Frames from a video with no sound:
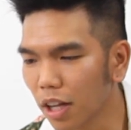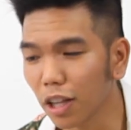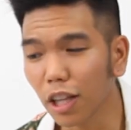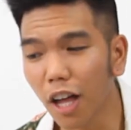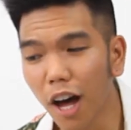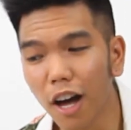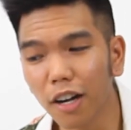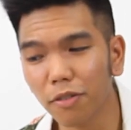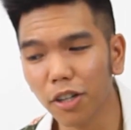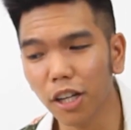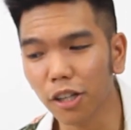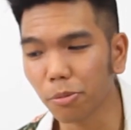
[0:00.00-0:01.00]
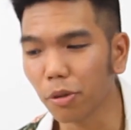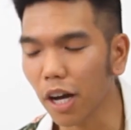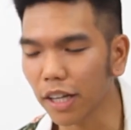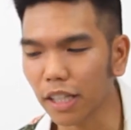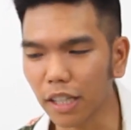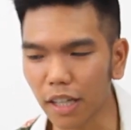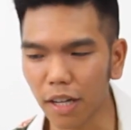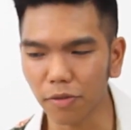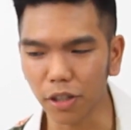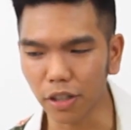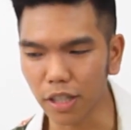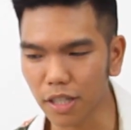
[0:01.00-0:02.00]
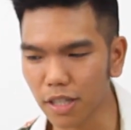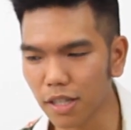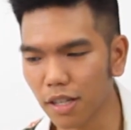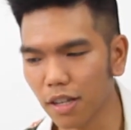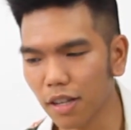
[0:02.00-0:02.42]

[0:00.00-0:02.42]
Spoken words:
A lot of color blocking, I've noticed.